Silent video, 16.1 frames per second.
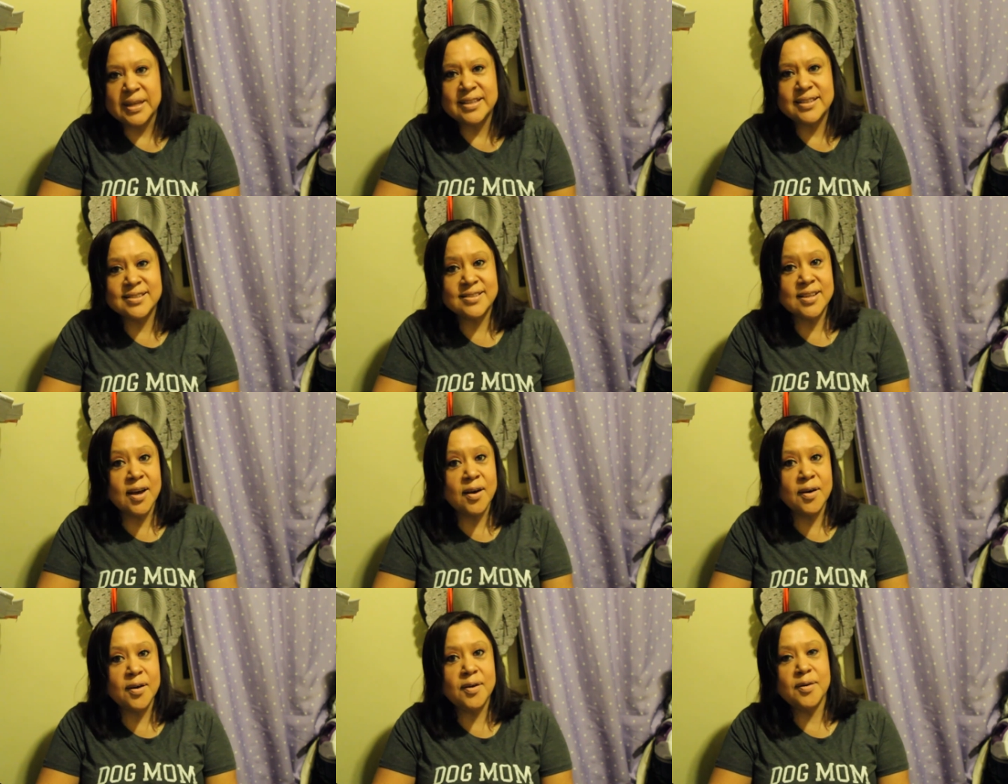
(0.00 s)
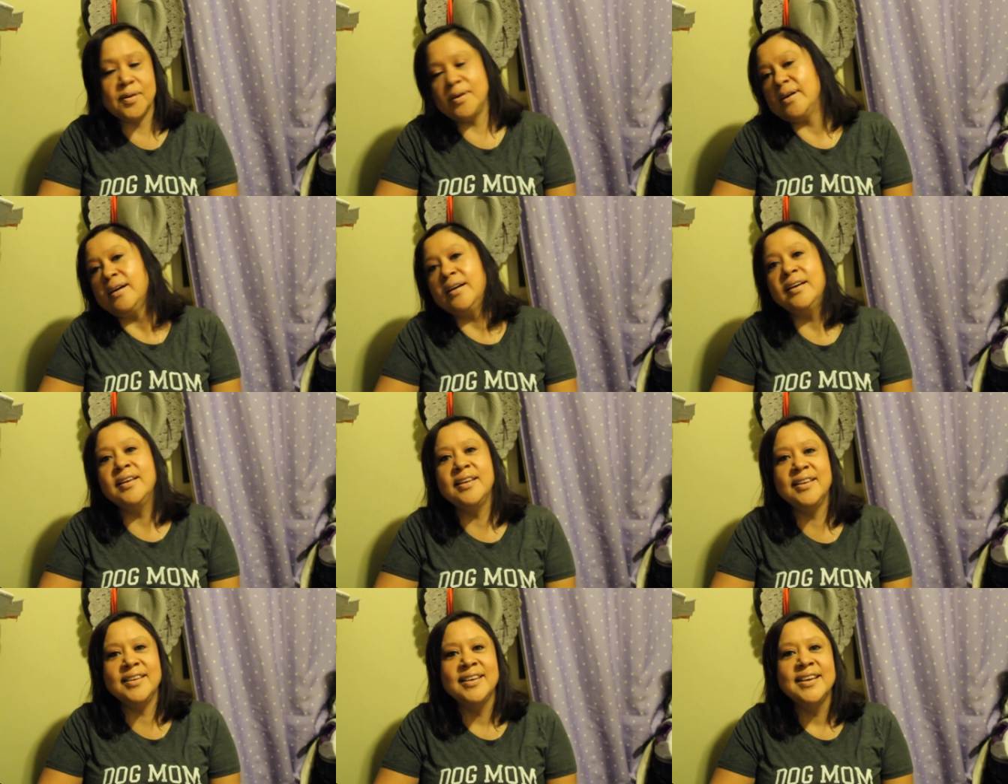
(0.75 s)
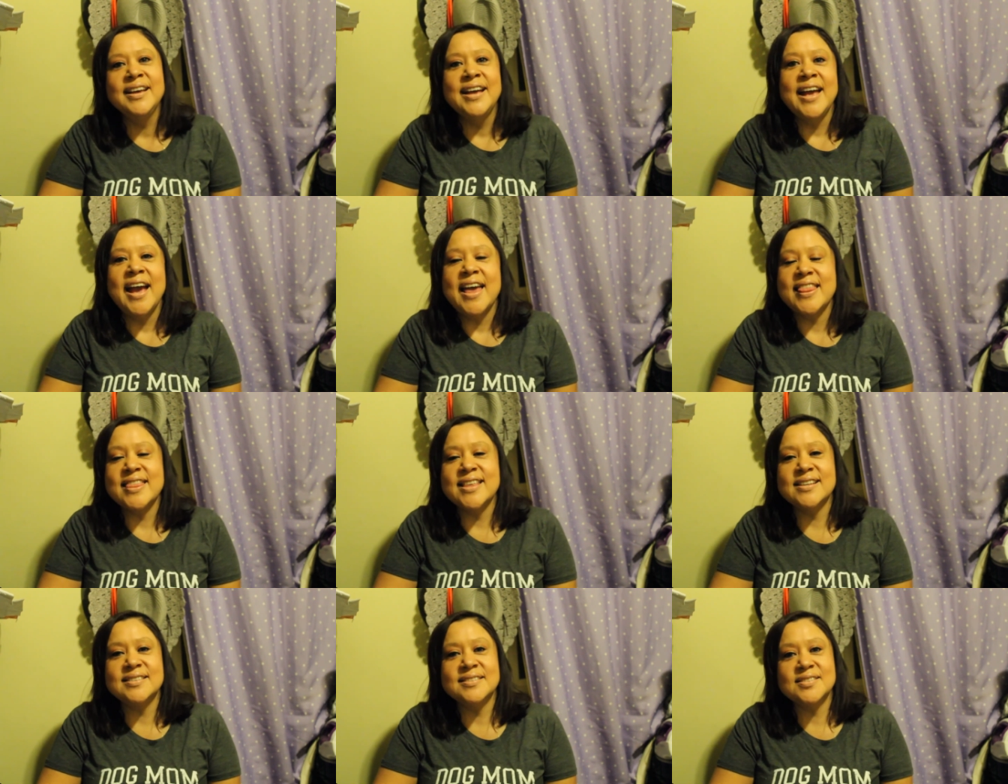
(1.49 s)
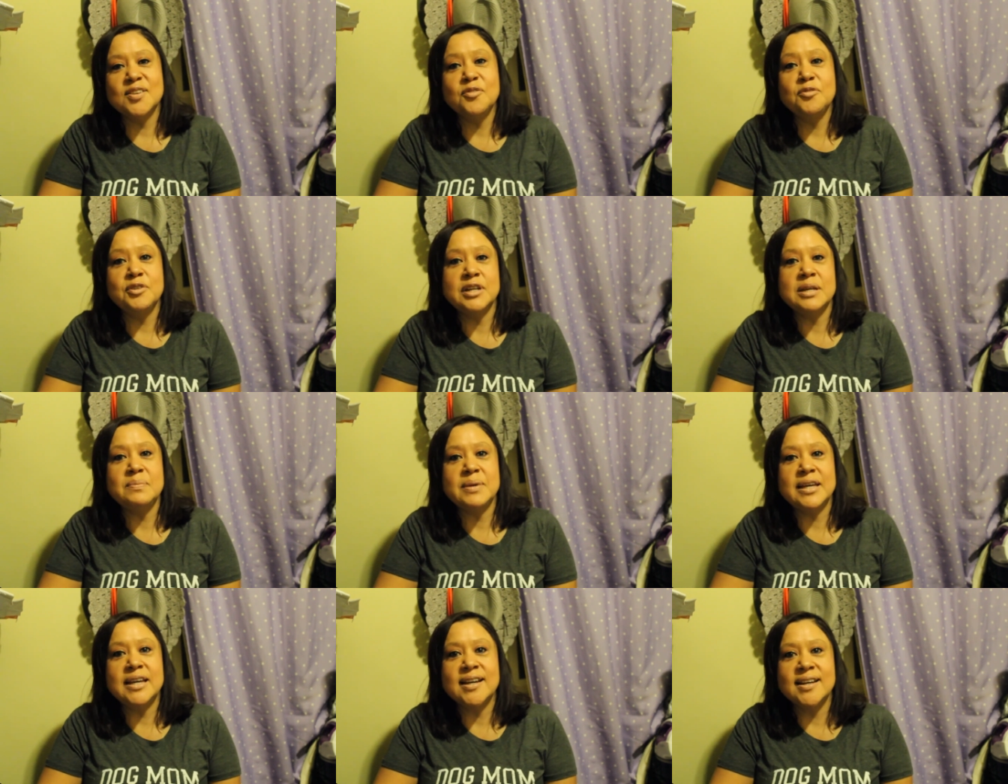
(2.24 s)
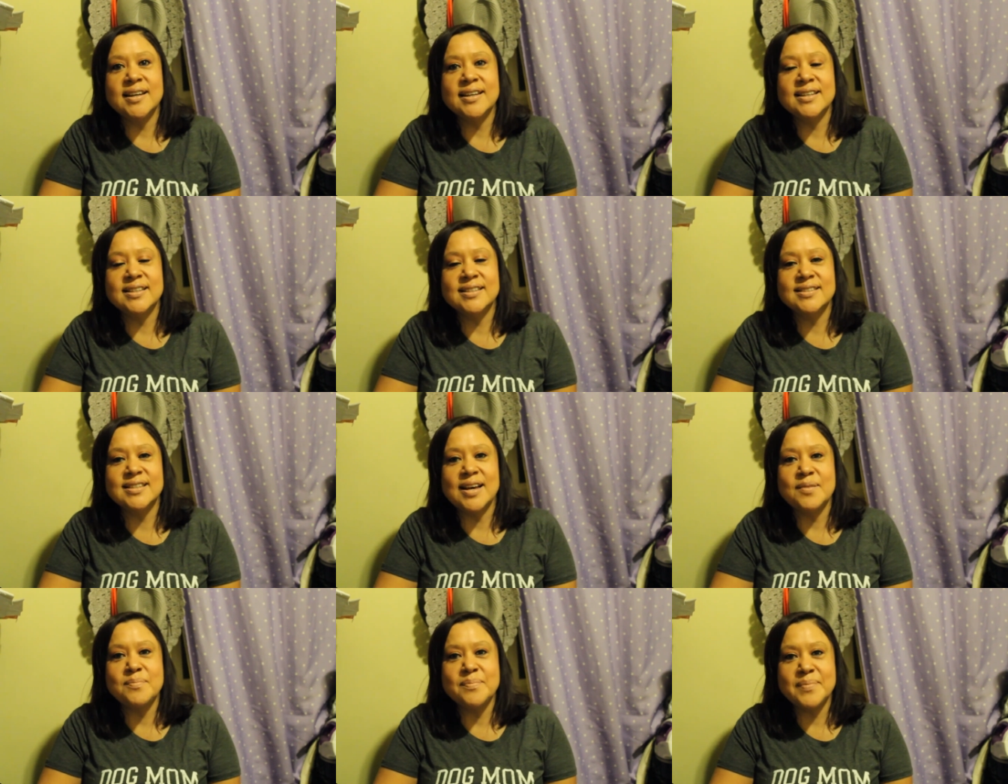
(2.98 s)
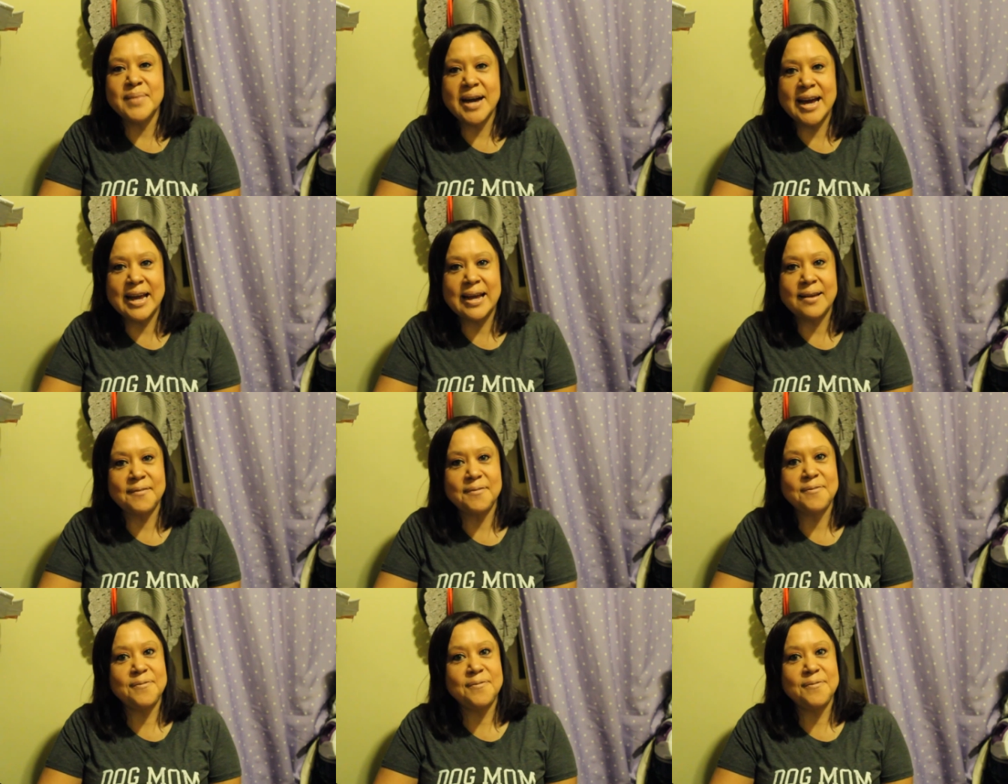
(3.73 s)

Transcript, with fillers: So this is so funny because my